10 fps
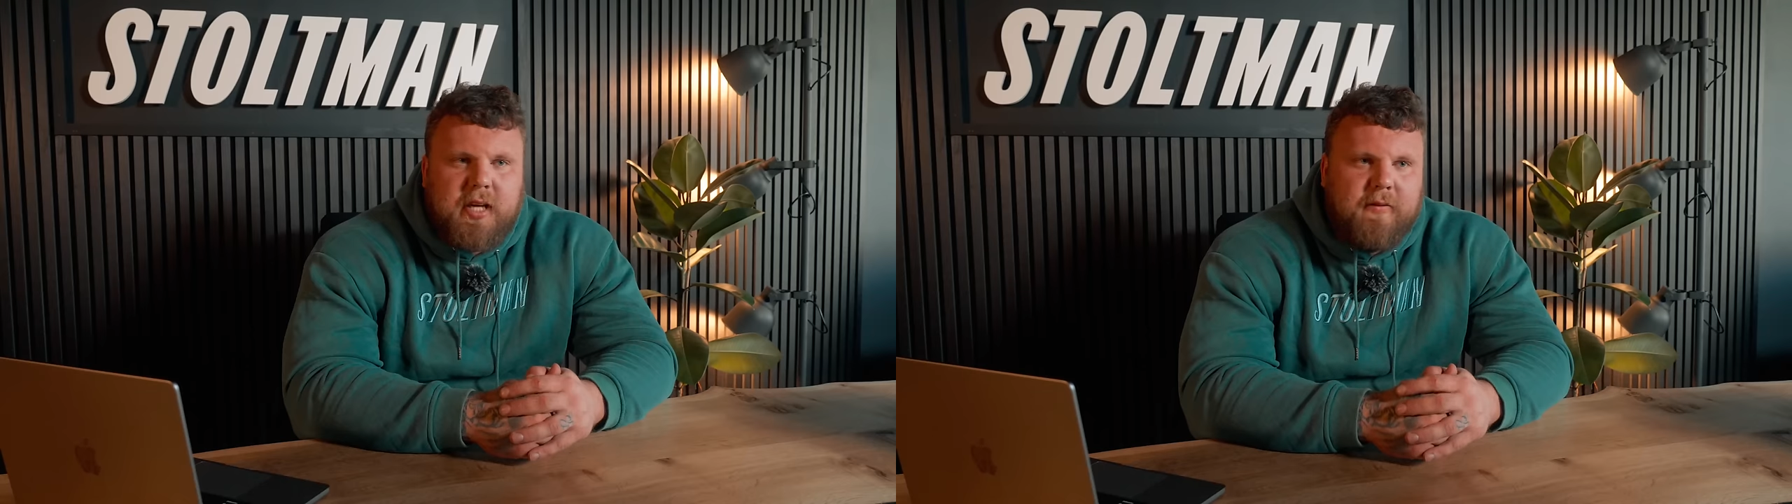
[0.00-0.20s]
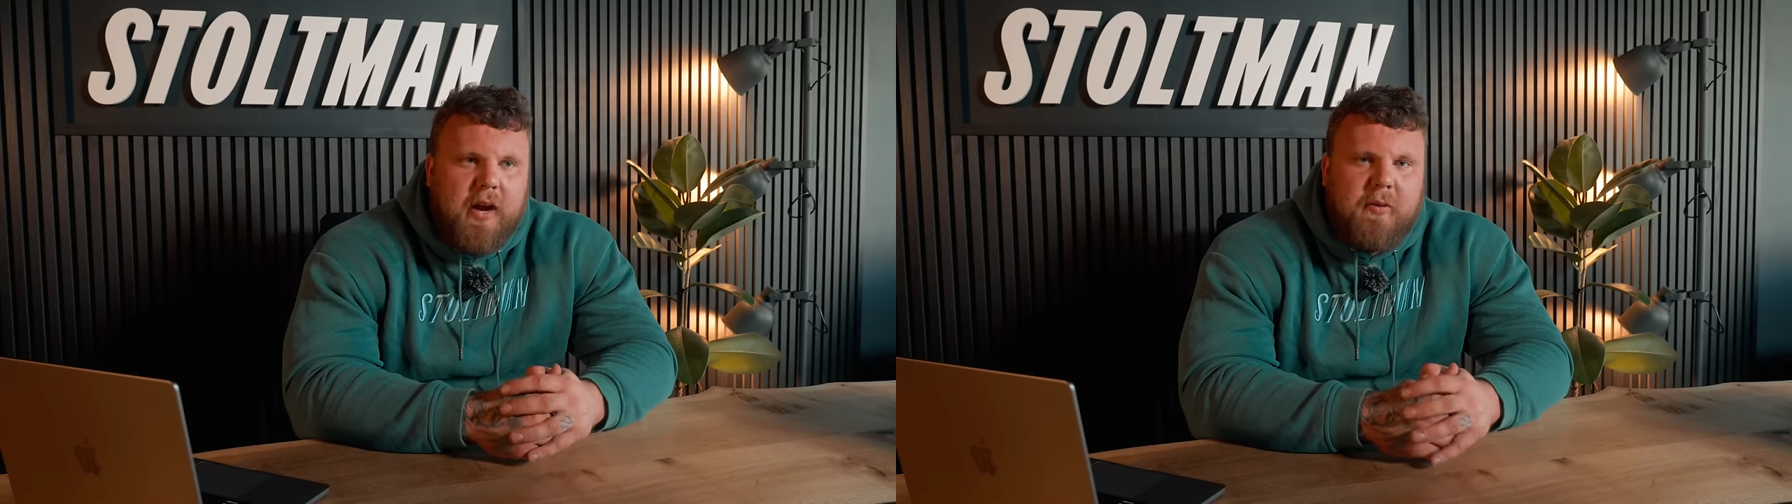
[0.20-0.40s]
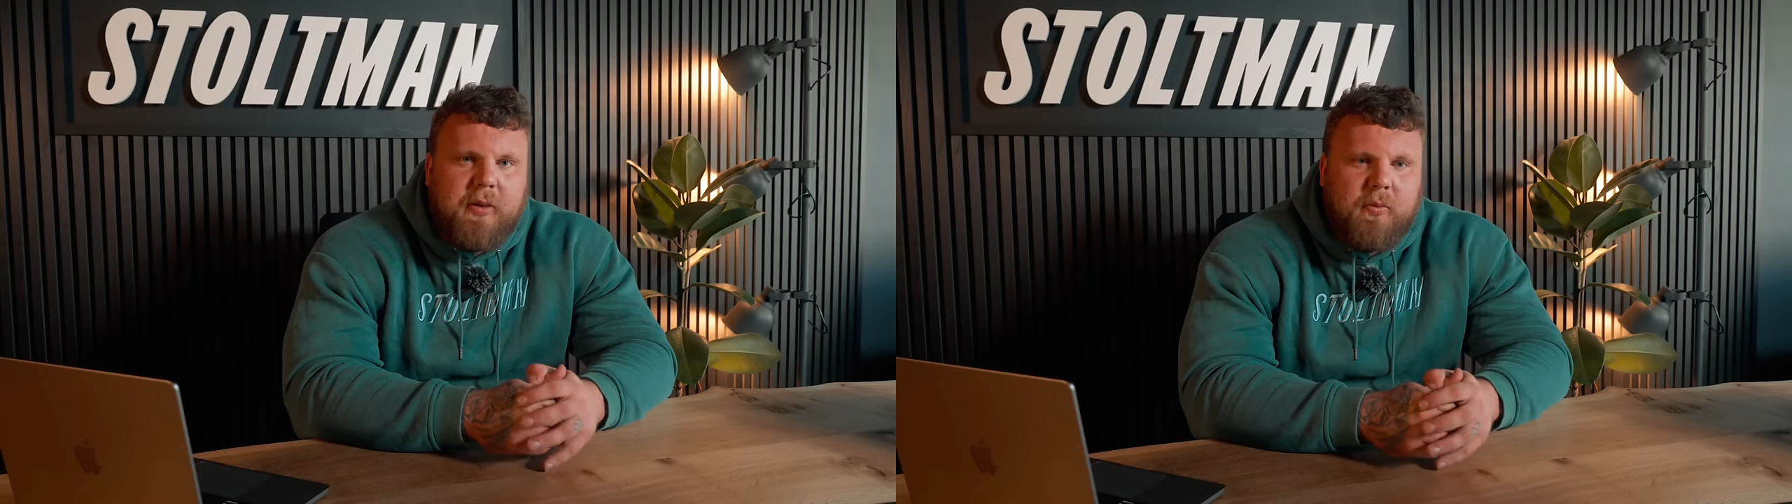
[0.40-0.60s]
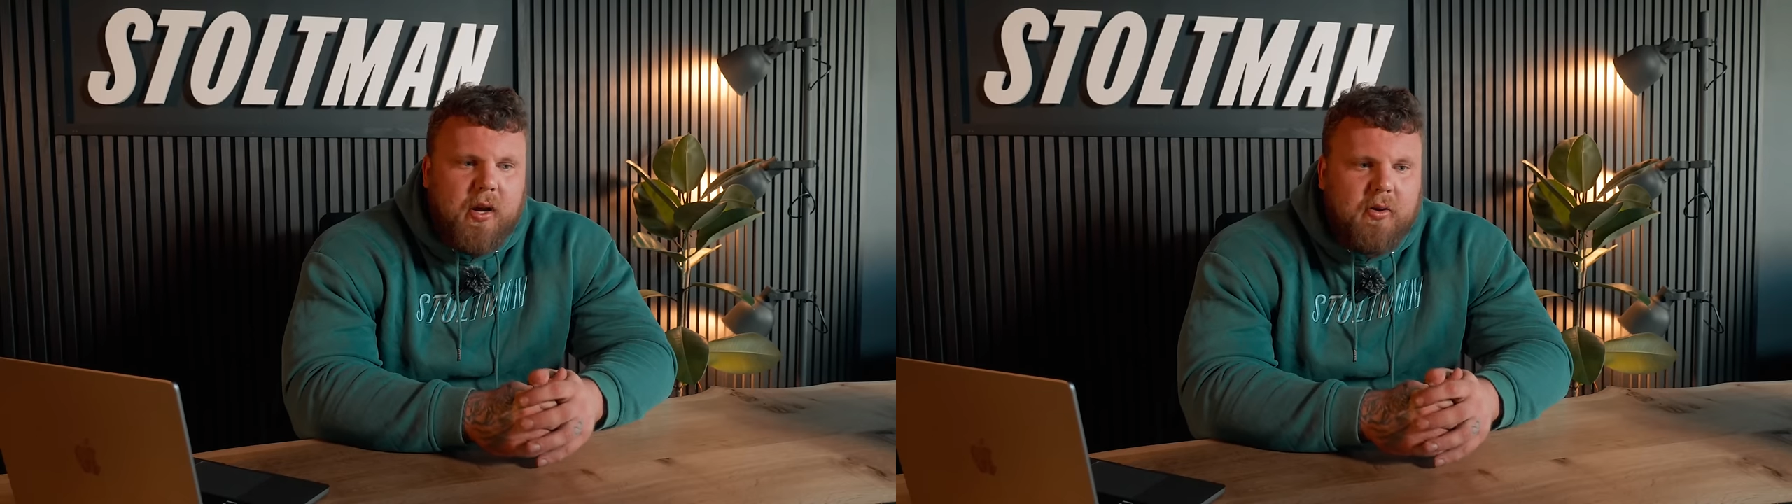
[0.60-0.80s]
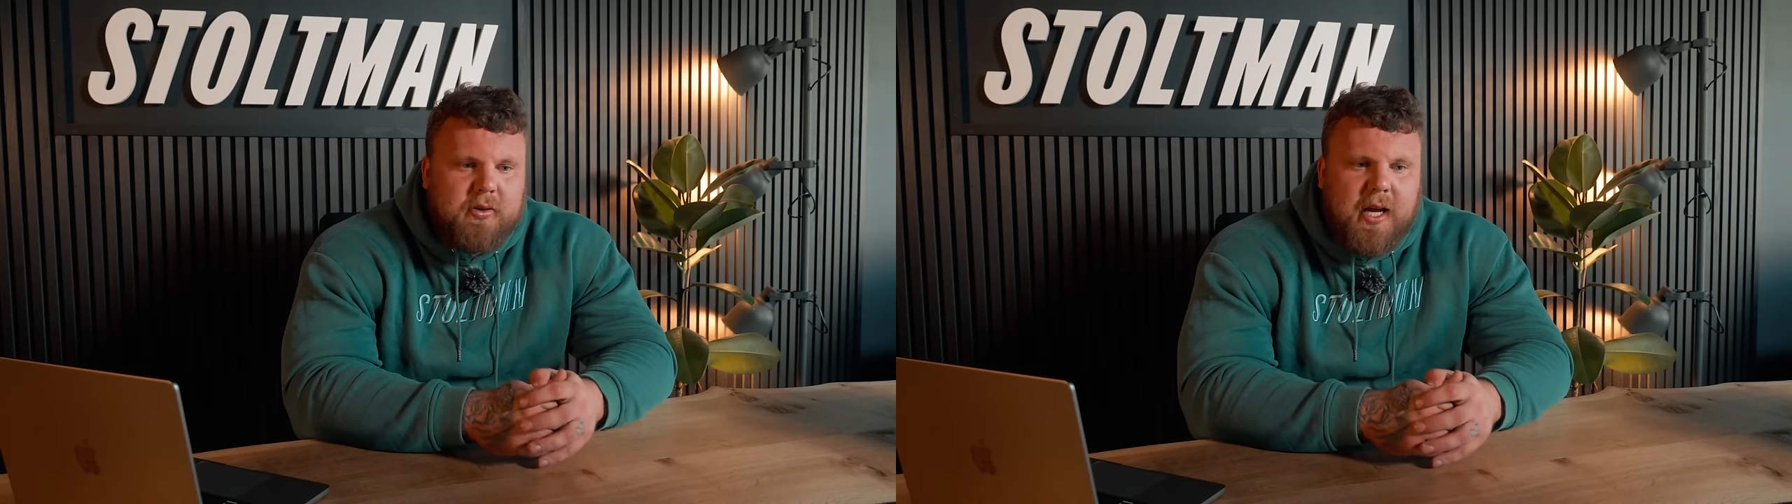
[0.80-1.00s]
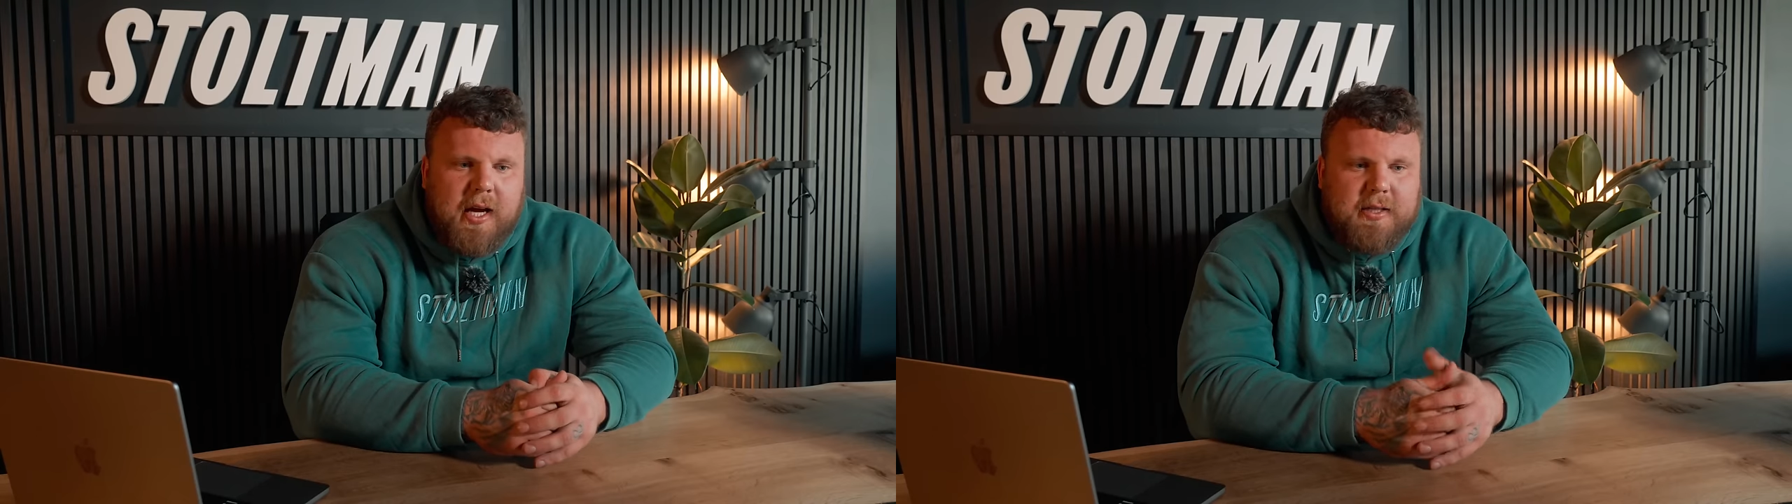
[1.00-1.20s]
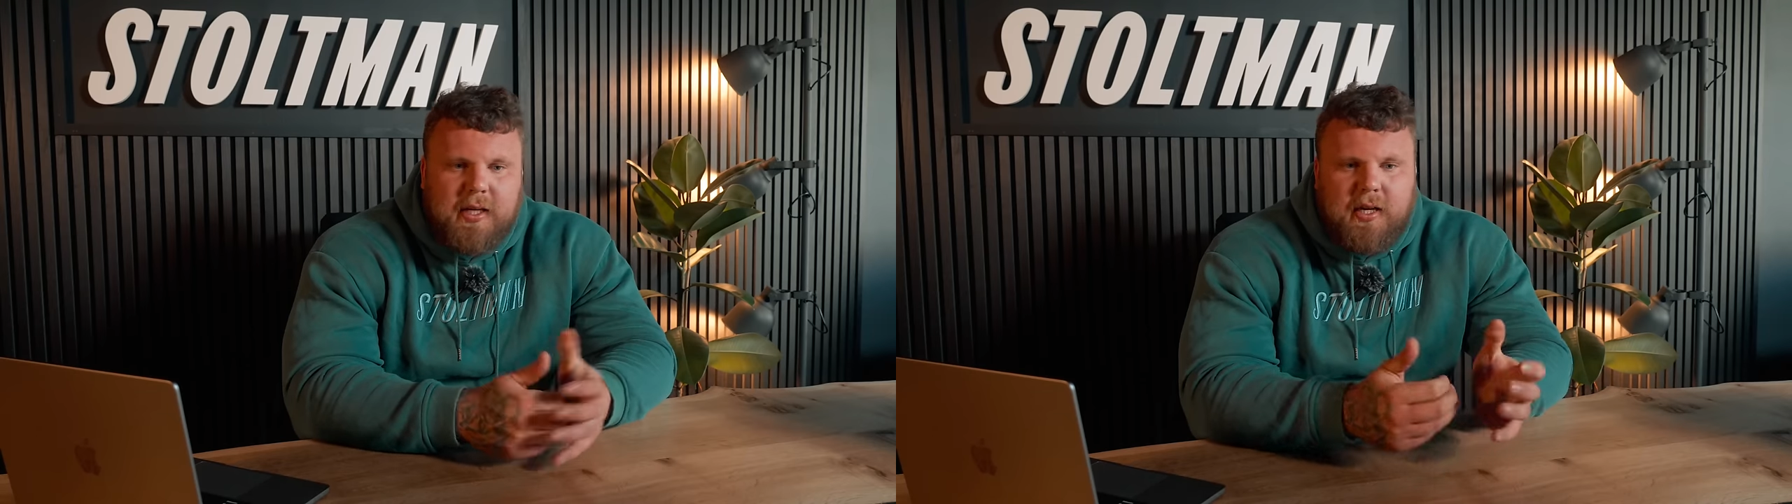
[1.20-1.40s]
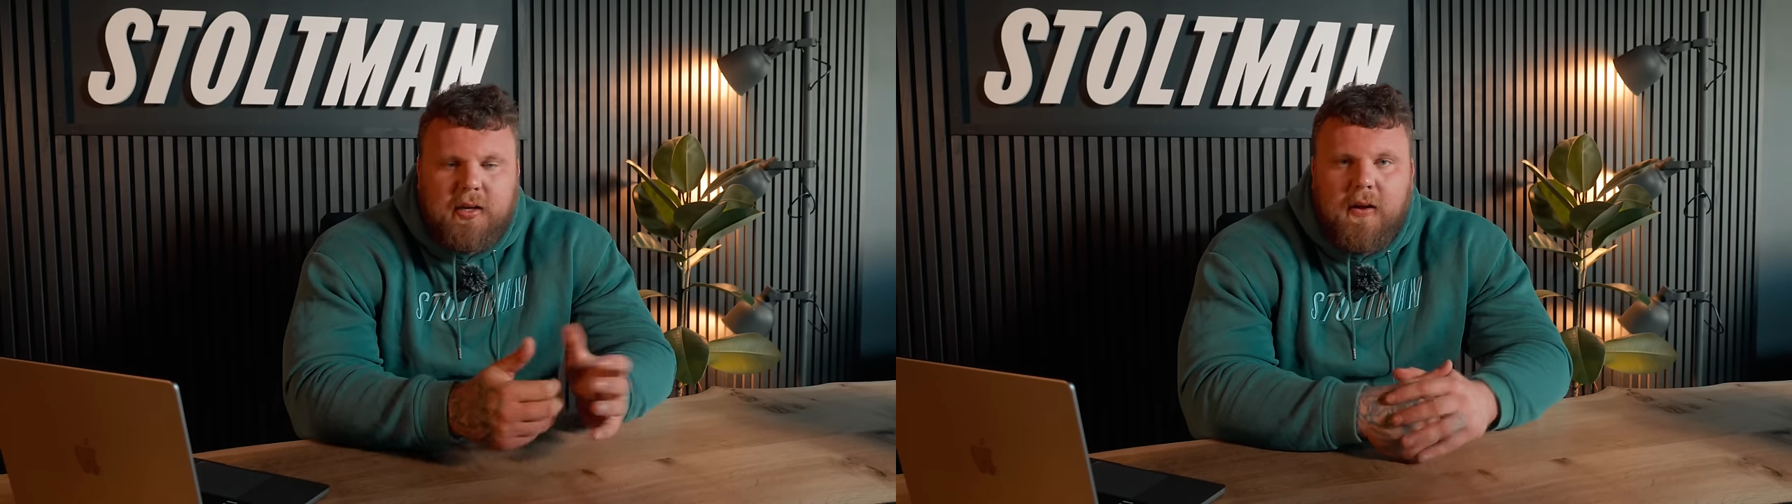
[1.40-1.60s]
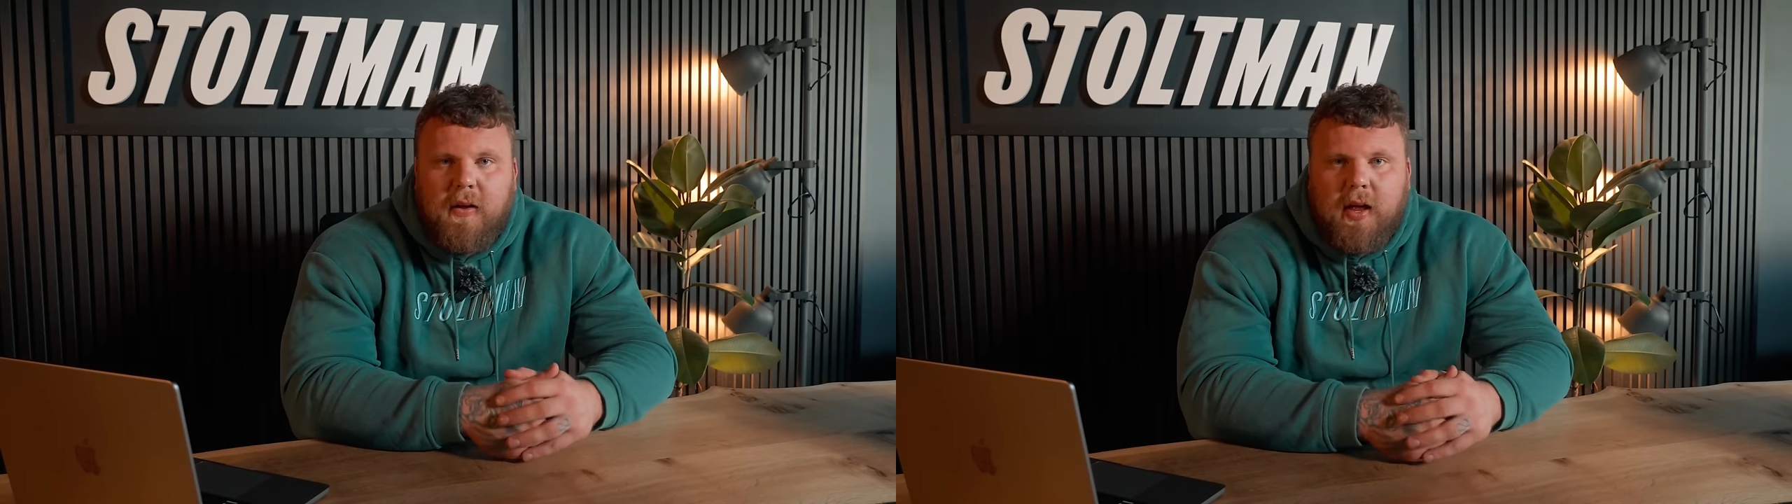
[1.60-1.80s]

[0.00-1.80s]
I've never been one of those guys that can